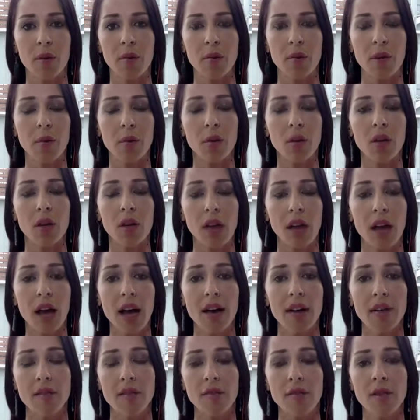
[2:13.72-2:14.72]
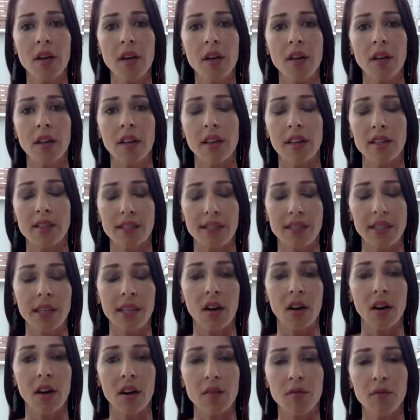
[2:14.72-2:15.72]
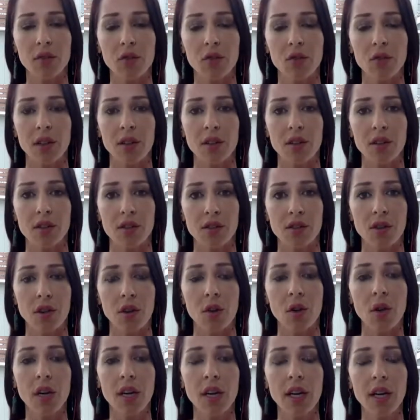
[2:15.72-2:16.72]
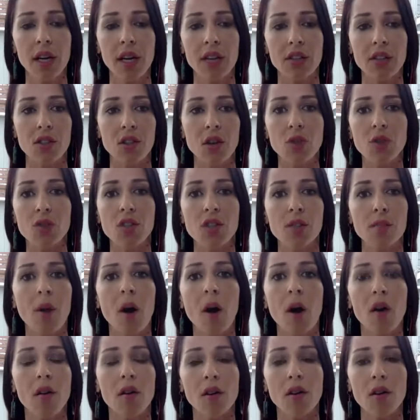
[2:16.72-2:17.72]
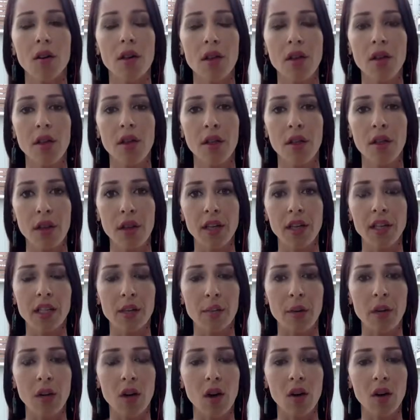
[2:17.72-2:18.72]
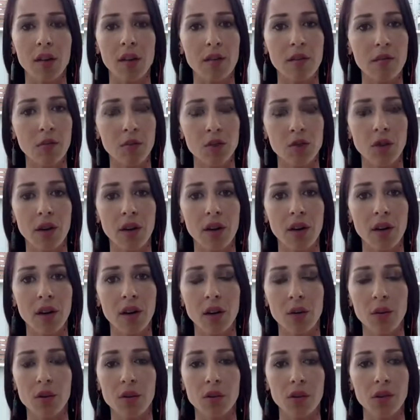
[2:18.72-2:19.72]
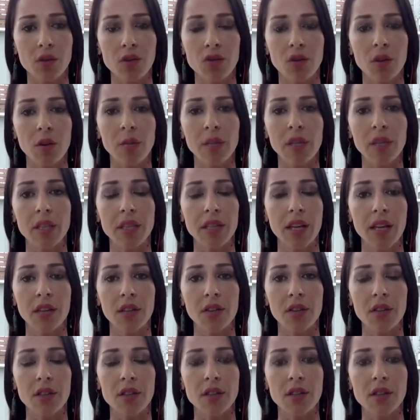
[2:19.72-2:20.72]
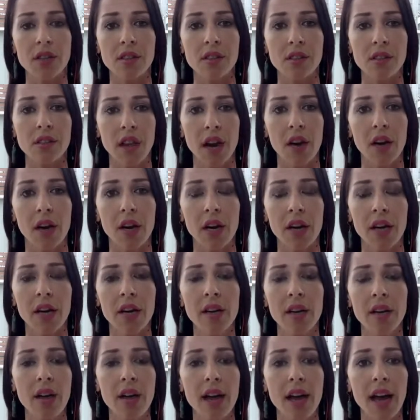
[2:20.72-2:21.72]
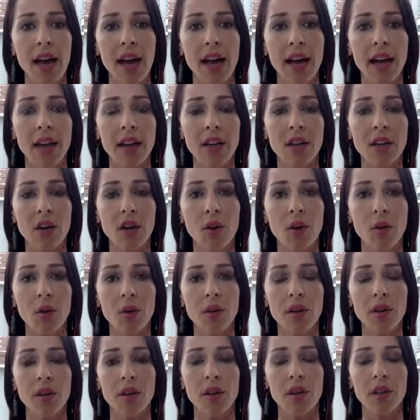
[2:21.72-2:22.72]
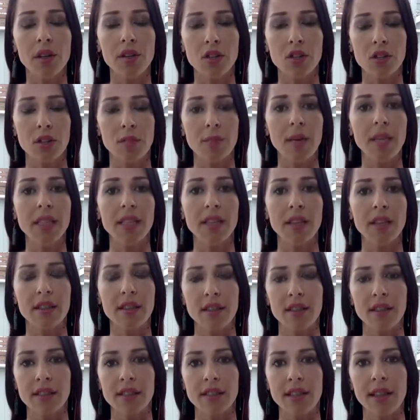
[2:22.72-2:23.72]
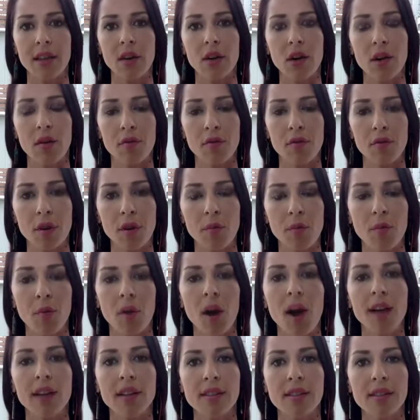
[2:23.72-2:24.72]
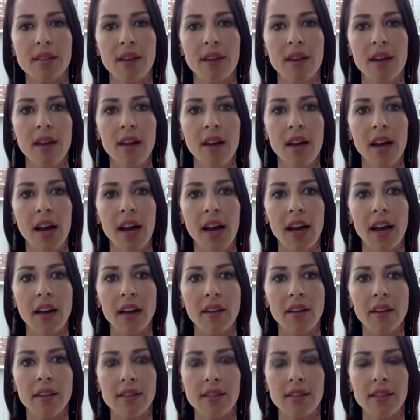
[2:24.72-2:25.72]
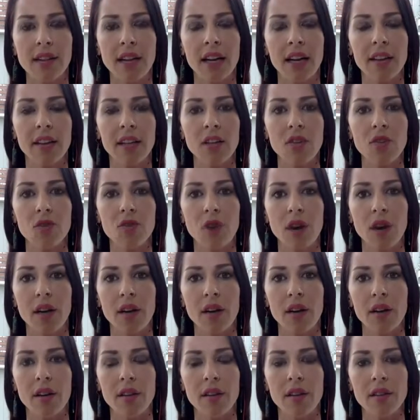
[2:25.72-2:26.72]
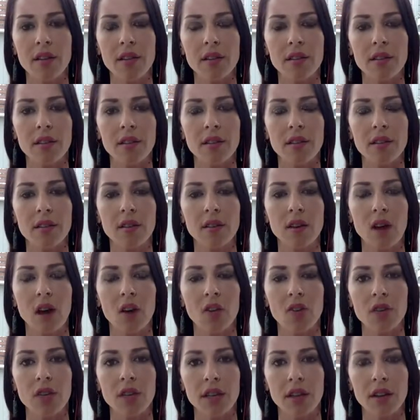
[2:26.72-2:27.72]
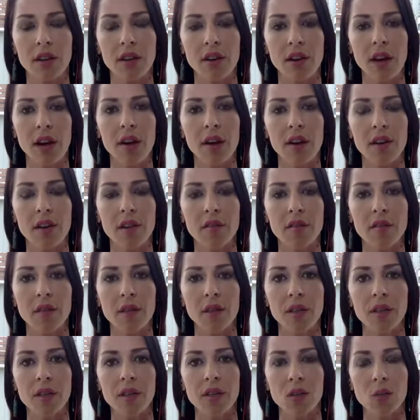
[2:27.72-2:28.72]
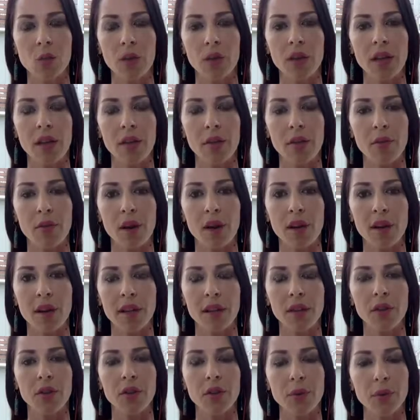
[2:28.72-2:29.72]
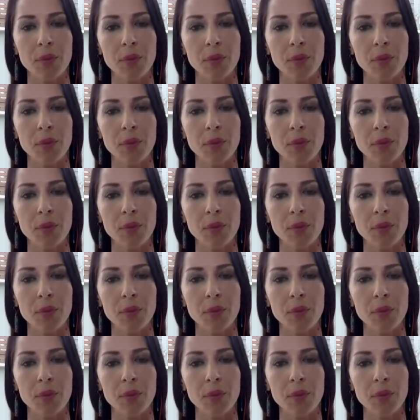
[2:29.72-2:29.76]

people alive that they see are infiltrators. So it's no small thing to be called infiltrator, and it was extremely dangerous and scary. And, it's just amazing because they say they don't have free press. And the second that you try to contradict their narrative is when they threaten to kill you.